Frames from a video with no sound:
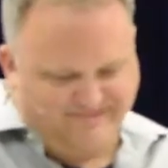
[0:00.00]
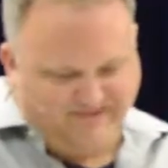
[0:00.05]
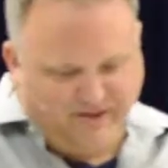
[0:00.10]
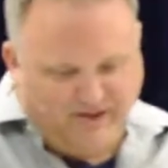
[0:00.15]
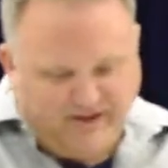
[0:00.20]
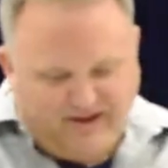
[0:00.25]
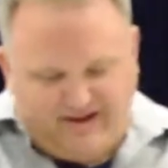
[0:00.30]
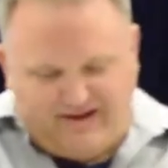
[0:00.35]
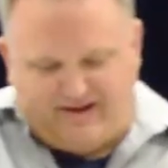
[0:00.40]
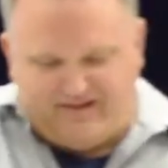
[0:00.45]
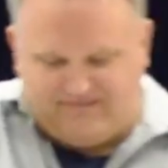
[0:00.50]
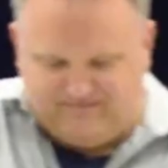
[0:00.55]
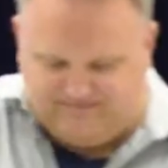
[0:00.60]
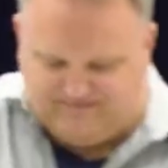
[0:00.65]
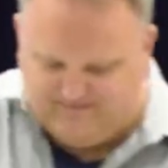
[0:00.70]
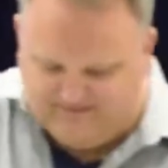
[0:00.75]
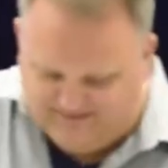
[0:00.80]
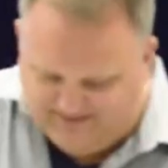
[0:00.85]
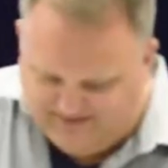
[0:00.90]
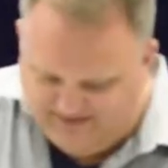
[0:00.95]
anyhow.
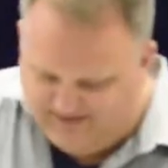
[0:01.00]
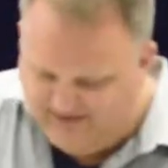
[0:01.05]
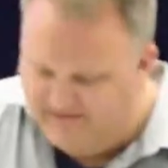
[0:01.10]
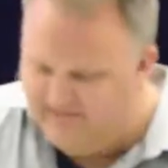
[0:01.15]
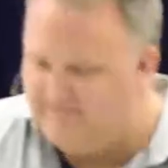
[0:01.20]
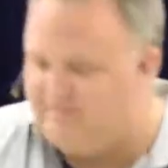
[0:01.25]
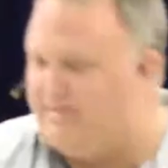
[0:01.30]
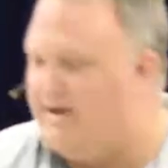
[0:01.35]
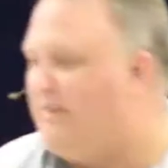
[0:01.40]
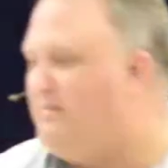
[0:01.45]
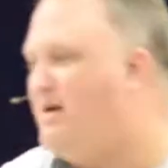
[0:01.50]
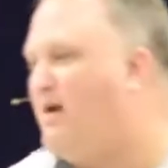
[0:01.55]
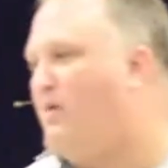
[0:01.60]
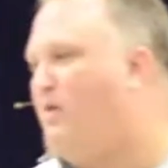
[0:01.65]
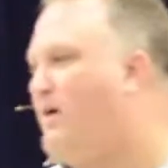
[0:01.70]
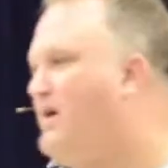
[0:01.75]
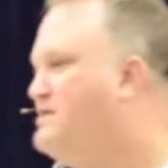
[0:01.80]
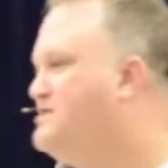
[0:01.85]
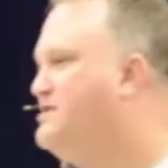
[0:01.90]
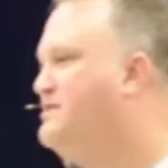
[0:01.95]
Maybe I
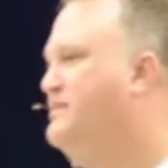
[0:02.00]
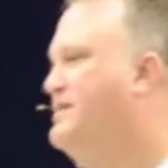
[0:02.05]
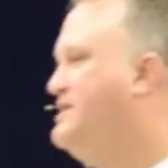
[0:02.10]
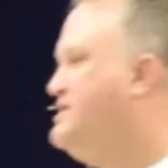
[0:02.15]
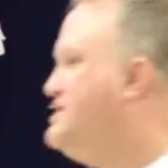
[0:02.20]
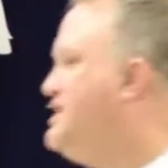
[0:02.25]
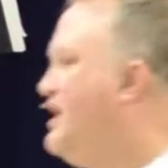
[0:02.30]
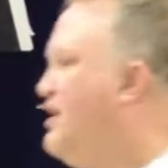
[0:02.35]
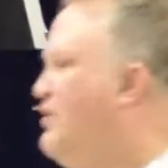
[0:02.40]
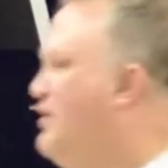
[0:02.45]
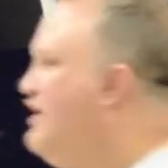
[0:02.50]
watched too many John